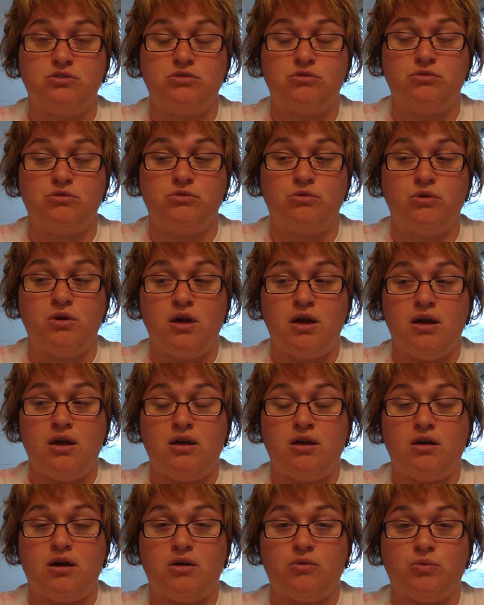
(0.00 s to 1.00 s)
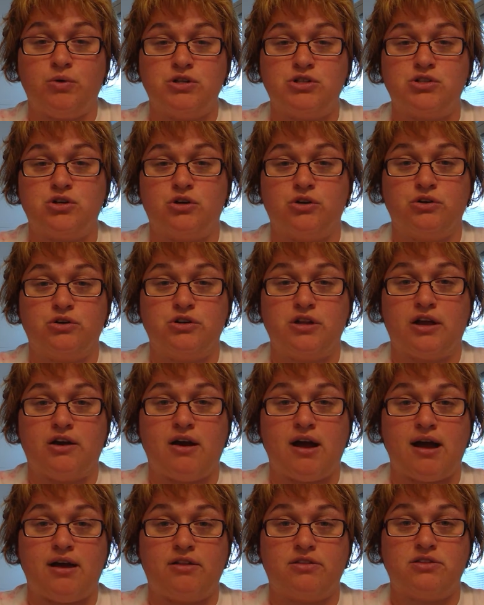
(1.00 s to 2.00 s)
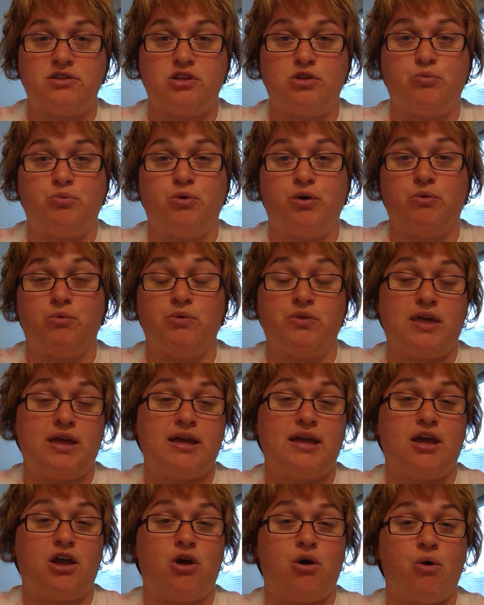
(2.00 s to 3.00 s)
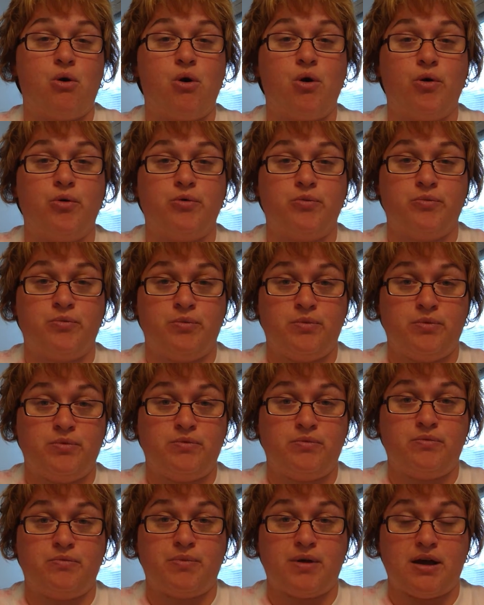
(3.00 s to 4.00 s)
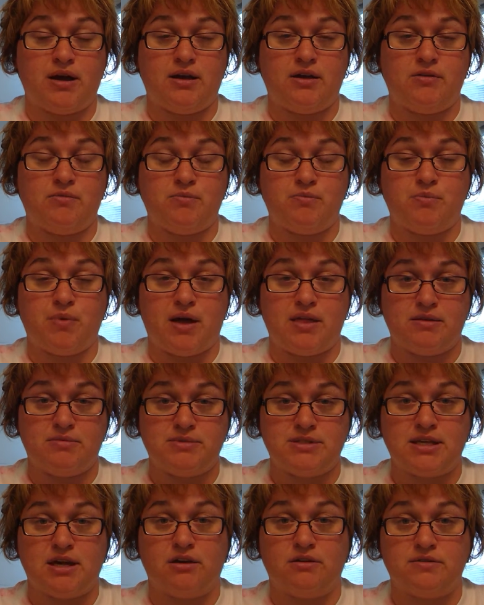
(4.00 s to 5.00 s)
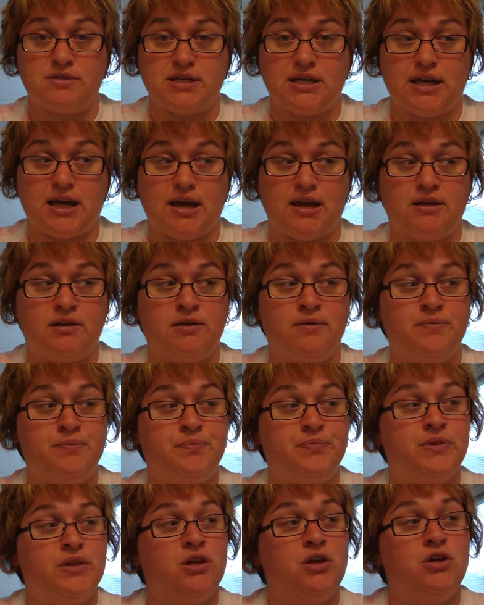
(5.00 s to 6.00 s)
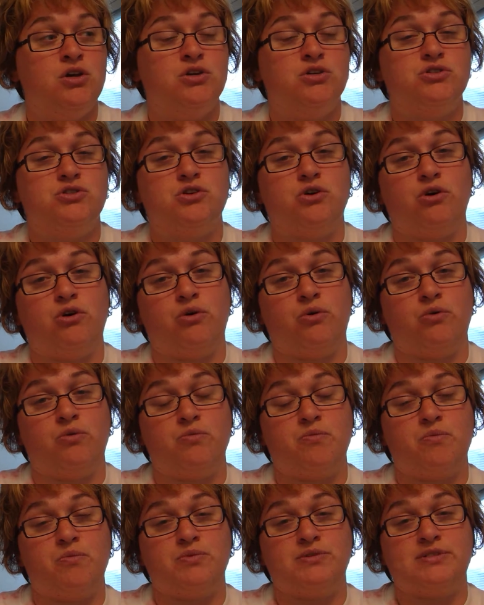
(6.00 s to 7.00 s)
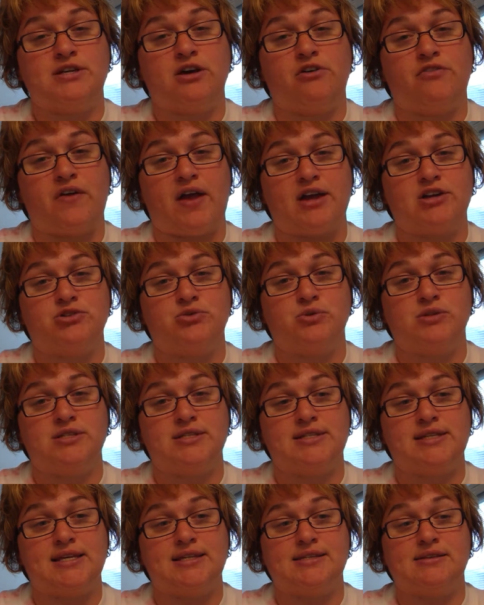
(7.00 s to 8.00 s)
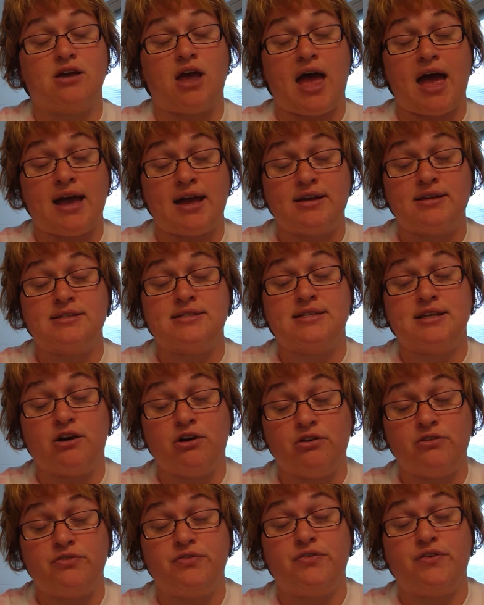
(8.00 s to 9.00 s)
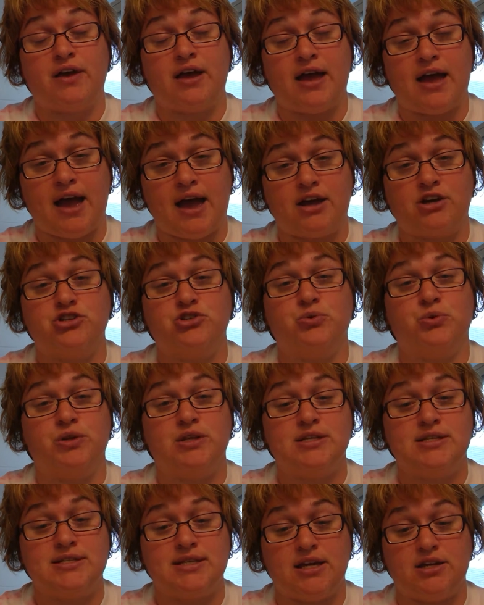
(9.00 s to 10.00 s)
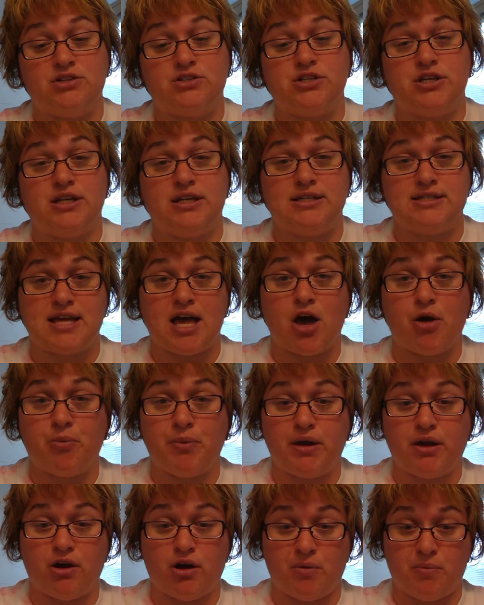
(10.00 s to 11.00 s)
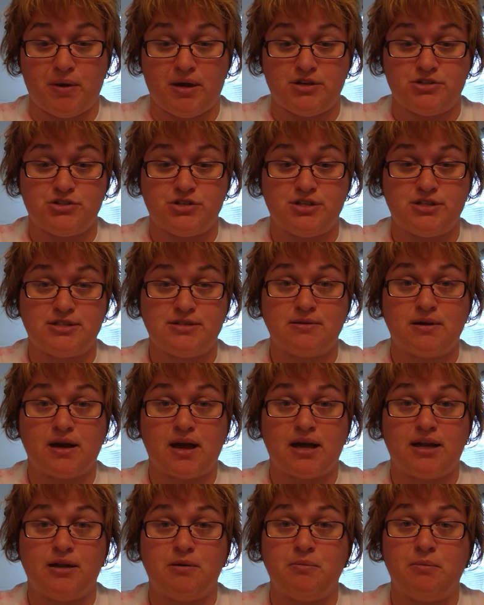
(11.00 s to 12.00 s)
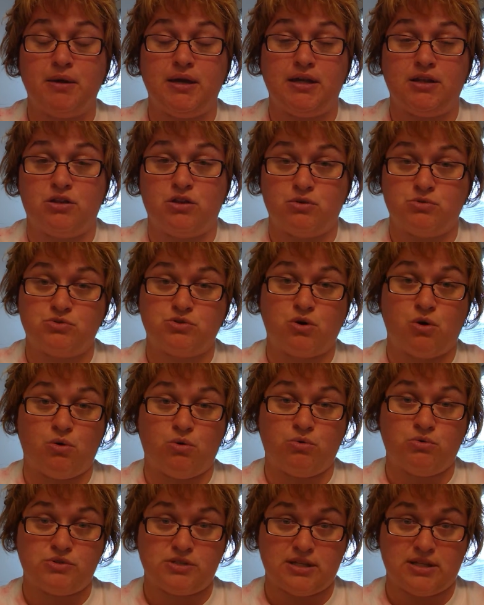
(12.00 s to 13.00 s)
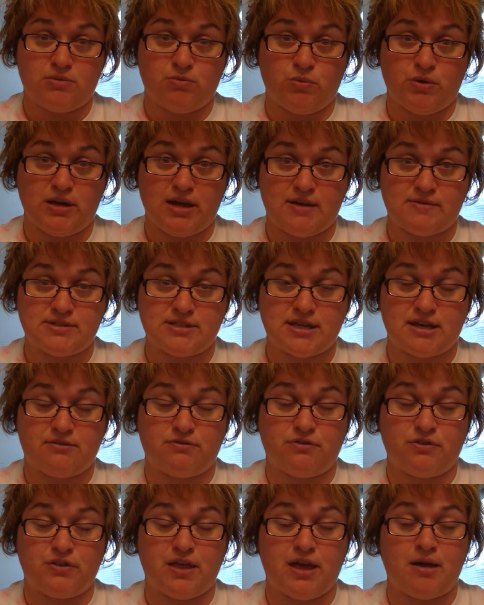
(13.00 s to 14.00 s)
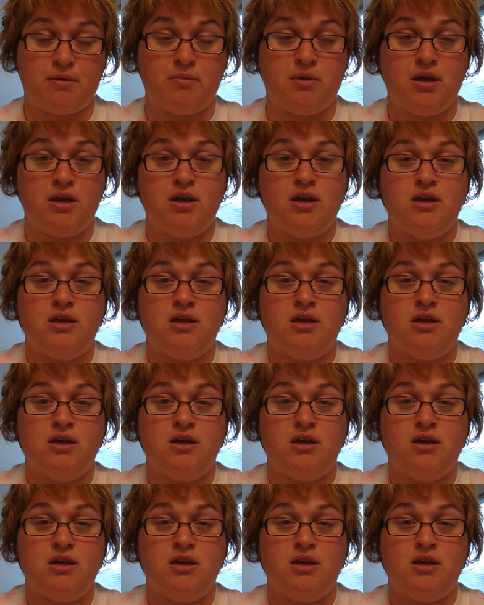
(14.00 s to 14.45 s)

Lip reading: to return their health to the point where they can go home by themselves again. So self-actualization is helping our patients kind of meet those goals that we have set for them